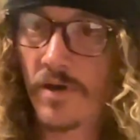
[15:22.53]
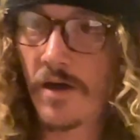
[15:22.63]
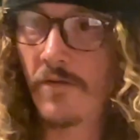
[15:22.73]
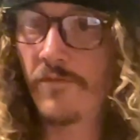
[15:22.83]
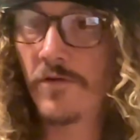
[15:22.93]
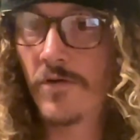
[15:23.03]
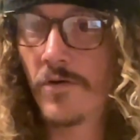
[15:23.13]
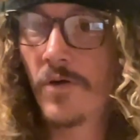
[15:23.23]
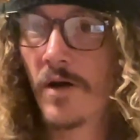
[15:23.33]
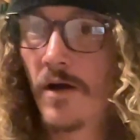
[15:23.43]
I have for
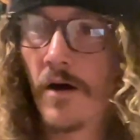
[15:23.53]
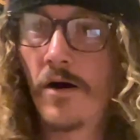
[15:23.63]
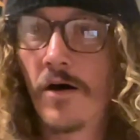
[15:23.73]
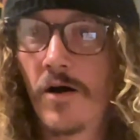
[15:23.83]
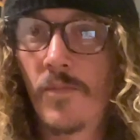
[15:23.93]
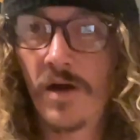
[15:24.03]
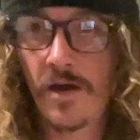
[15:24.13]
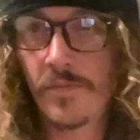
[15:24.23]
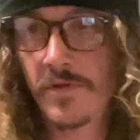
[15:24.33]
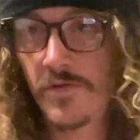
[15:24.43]
you.
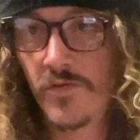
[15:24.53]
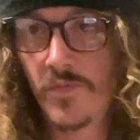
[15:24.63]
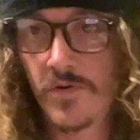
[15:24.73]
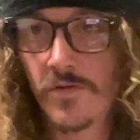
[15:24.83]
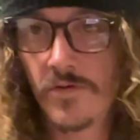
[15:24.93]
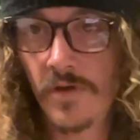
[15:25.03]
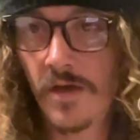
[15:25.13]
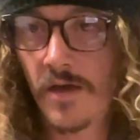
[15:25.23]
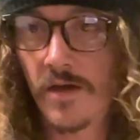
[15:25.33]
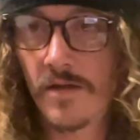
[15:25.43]
Happy new moon,
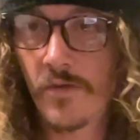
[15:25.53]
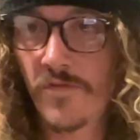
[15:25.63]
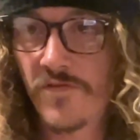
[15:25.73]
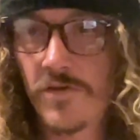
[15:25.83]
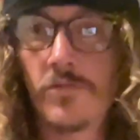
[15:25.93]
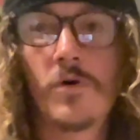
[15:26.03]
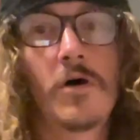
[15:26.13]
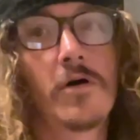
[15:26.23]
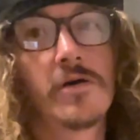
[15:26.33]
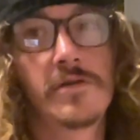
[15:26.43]
and I will see you
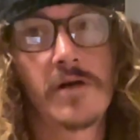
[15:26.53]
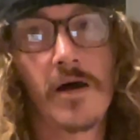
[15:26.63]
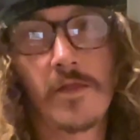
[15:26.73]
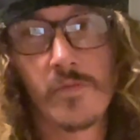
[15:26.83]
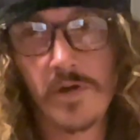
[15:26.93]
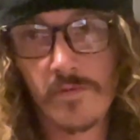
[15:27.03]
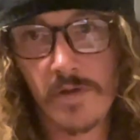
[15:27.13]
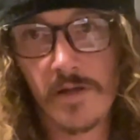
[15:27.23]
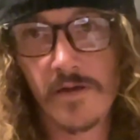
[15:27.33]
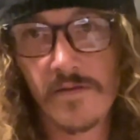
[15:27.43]
all in your Halloween
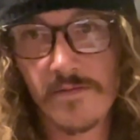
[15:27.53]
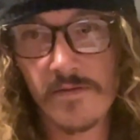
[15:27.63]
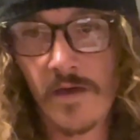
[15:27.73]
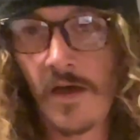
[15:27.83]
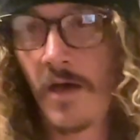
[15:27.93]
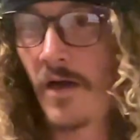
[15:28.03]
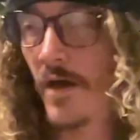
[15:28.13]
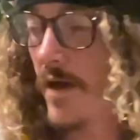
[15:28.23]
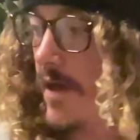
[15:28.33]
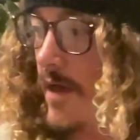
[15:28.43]
readings.
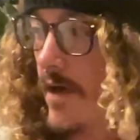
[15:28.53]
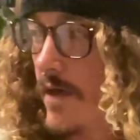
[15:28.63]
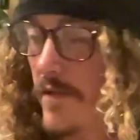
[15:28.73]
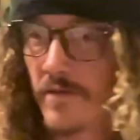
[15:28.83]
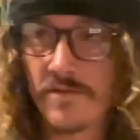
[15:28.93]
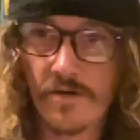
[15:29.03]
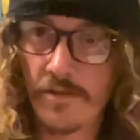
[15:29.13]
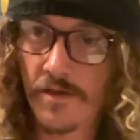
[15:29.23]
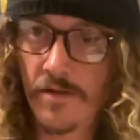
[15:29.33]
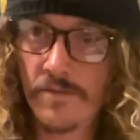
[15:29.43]
And
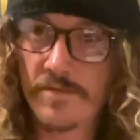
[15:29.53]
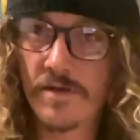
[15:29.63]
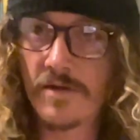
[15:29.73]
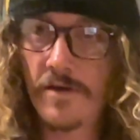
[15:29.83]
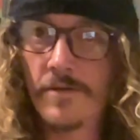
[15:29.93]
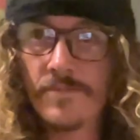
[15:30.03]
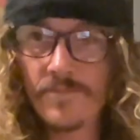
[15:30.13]
until then, take care.